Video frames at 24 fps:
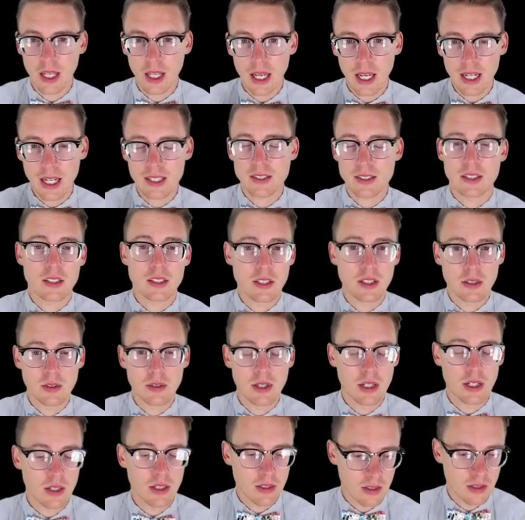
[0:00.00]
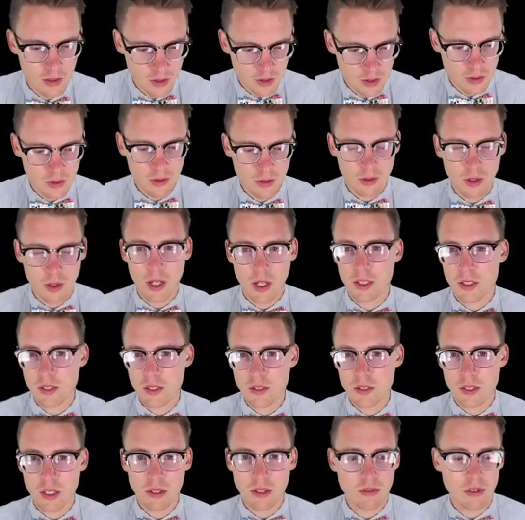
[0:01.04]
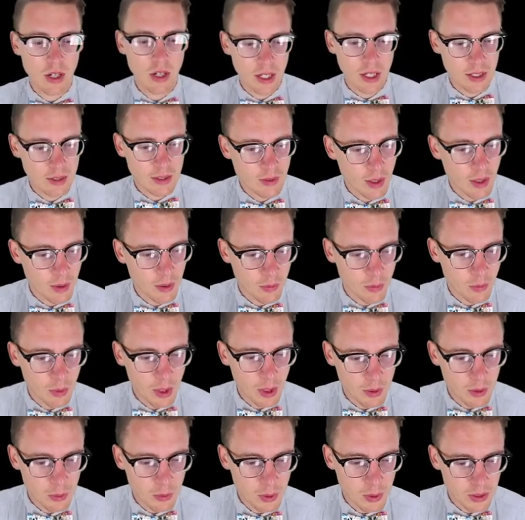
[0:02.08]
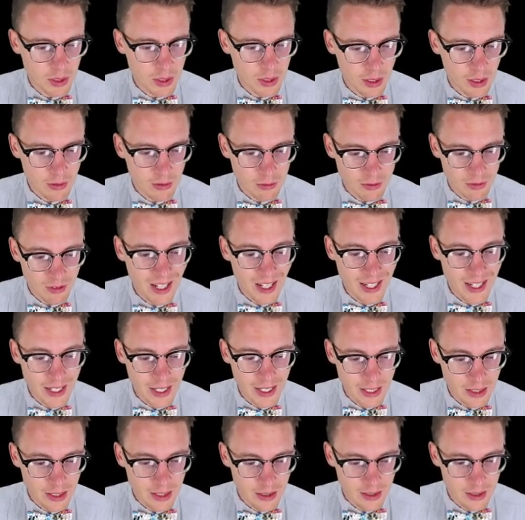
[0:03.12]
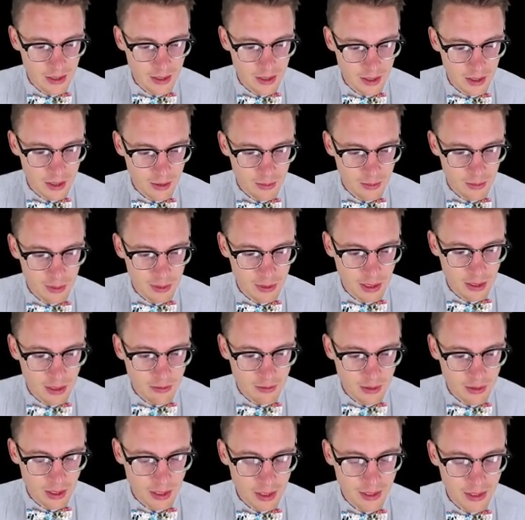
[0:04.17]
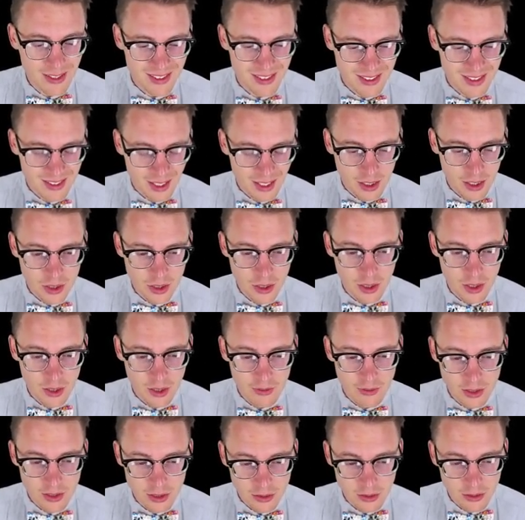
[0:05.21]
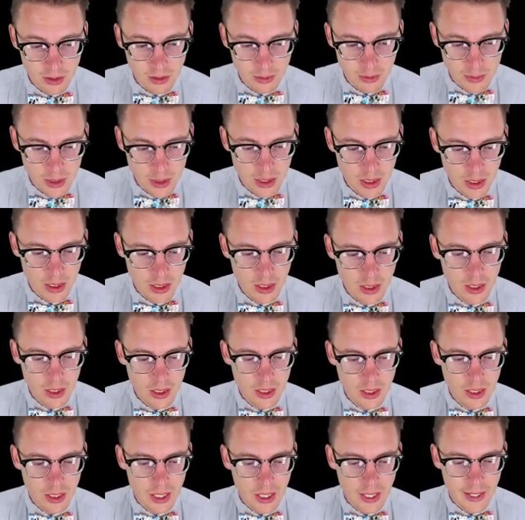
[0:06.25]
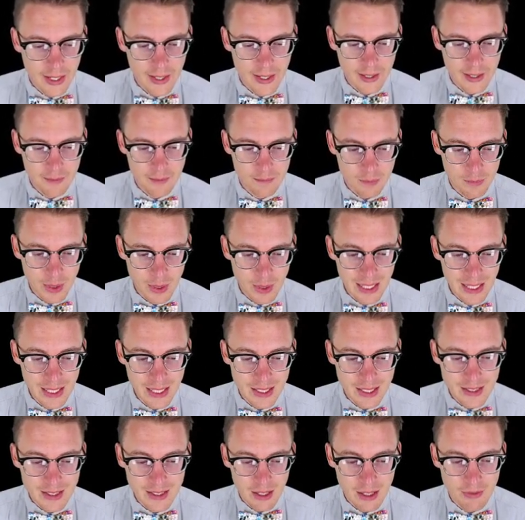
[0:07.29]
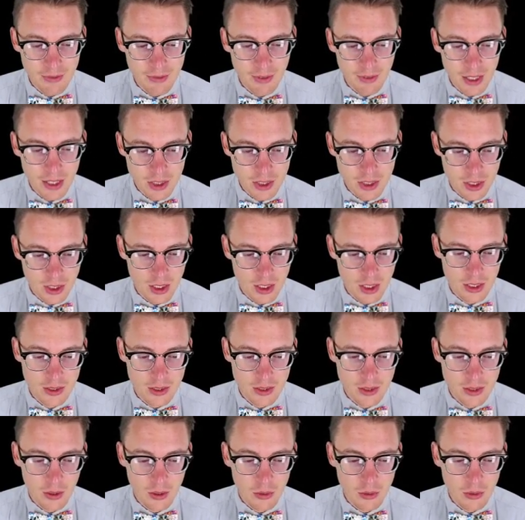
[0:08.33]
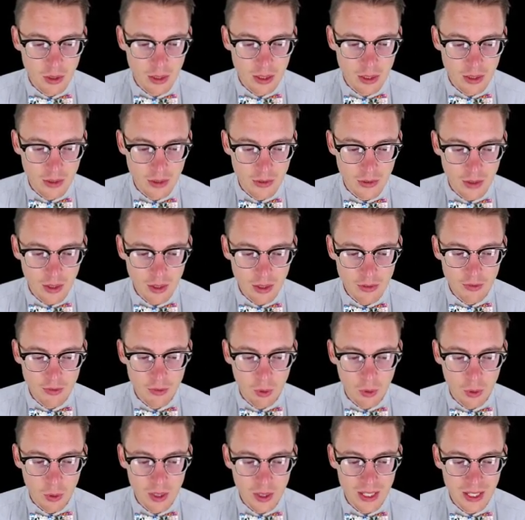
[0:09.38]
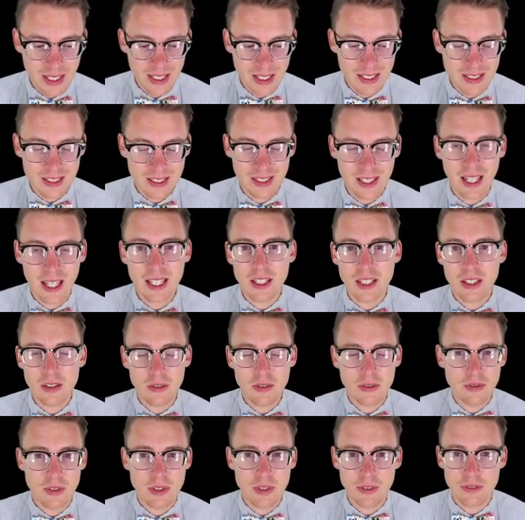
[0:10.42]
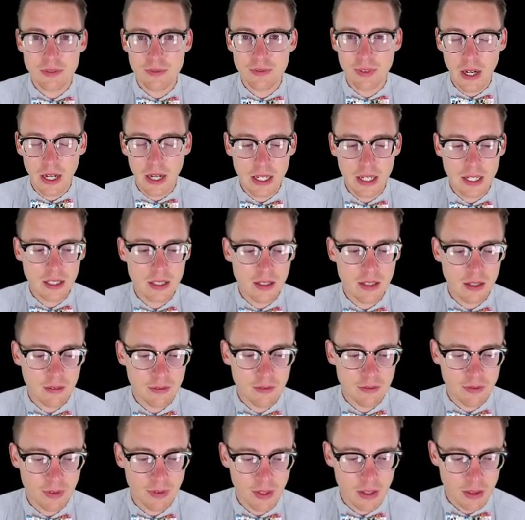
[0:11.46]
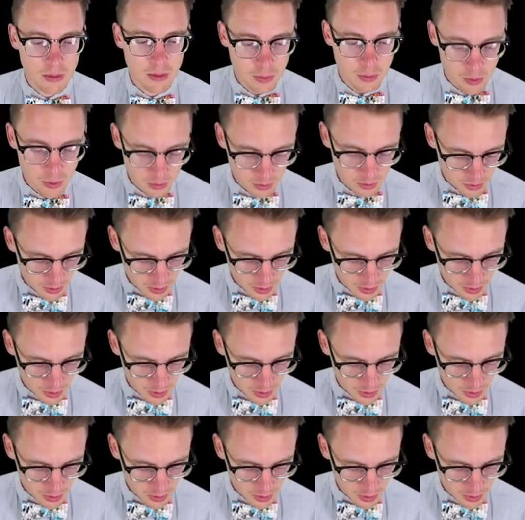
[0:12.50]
execute it, or I should say running. It will not run. It will not run this section of the script. It is a function, and so therefore it is like you've defined a variable